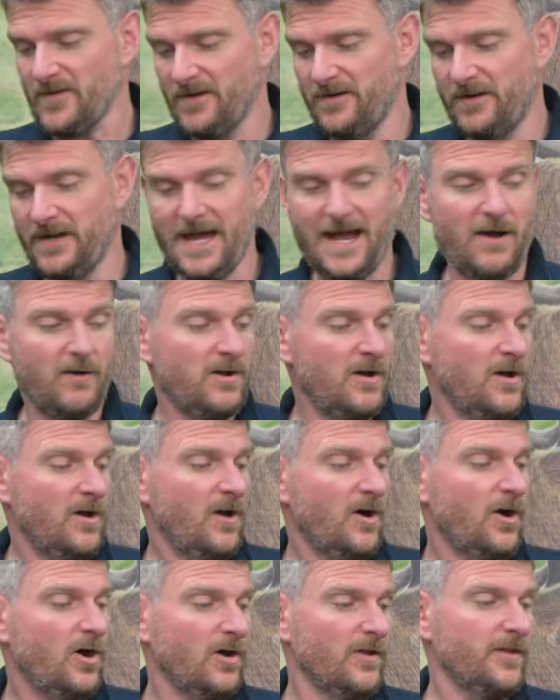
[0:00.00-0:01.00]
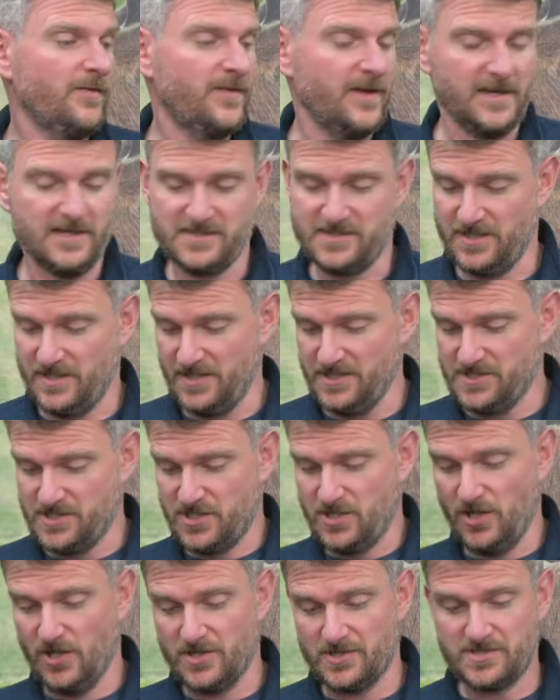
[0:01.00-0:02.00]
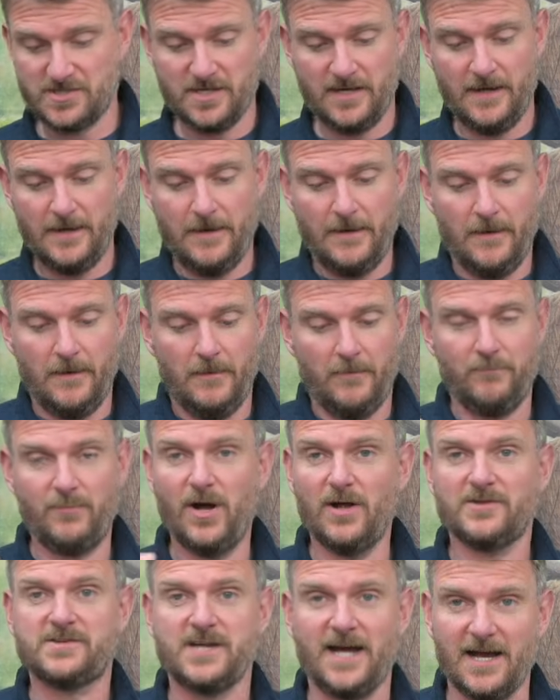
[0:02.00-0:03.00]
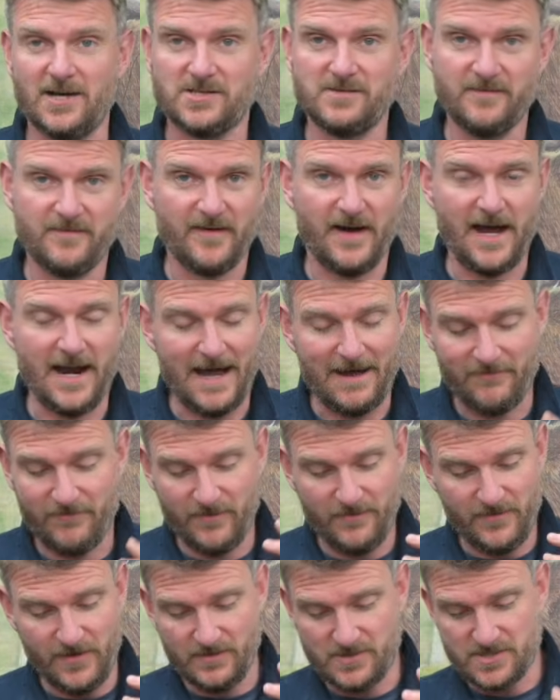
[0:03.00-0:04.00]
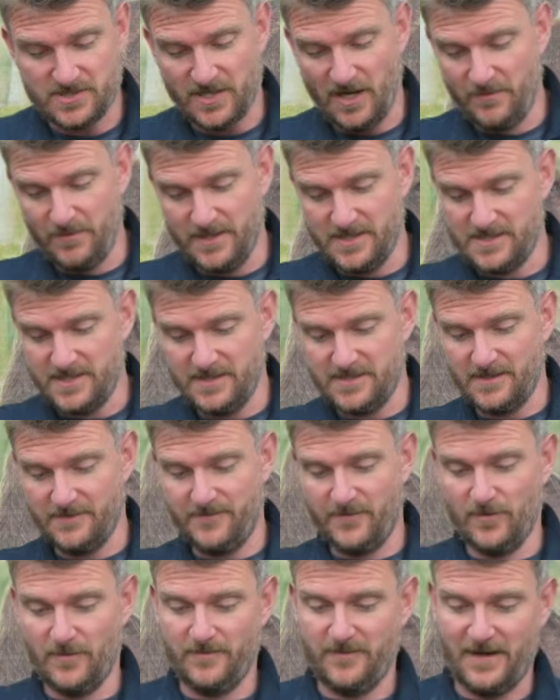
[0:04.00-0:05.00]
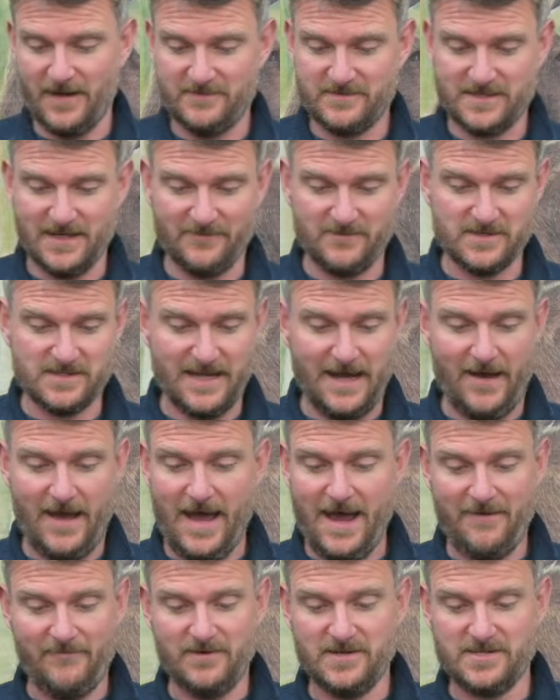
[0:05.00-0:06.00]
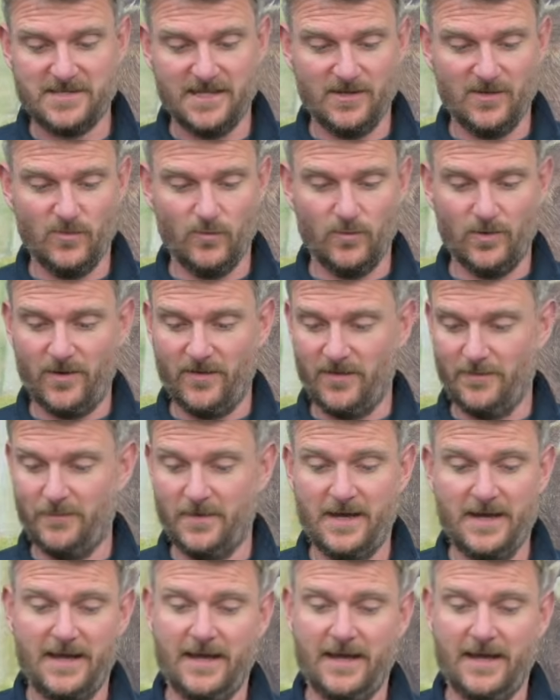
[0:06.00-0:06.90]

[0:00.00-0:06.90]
Now, other things to discuss. Bolt action fine. I've reviewed so many CZ457s now, every single one of them